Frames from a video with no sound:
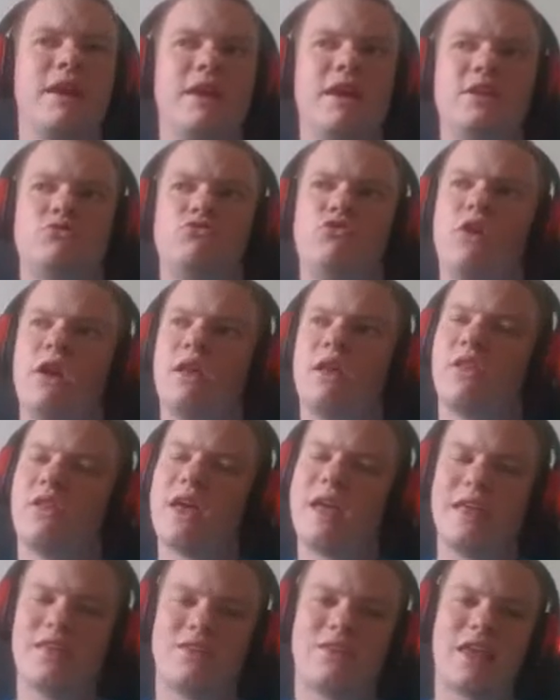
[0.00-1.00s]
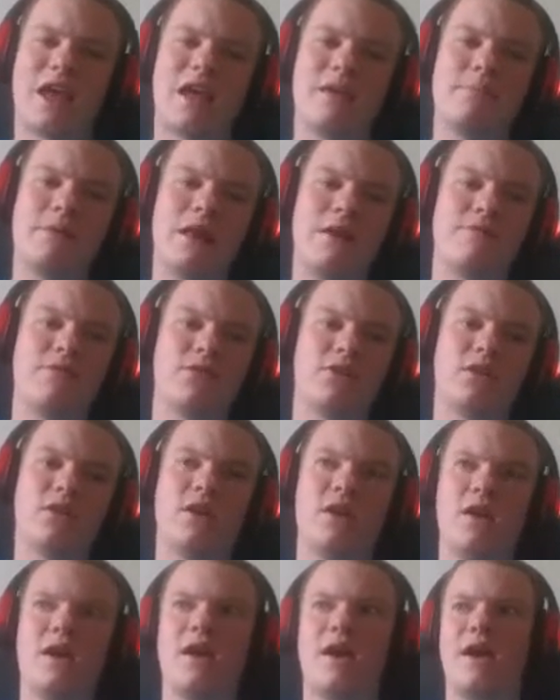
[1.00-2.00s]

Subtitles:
he's really late in time and everything.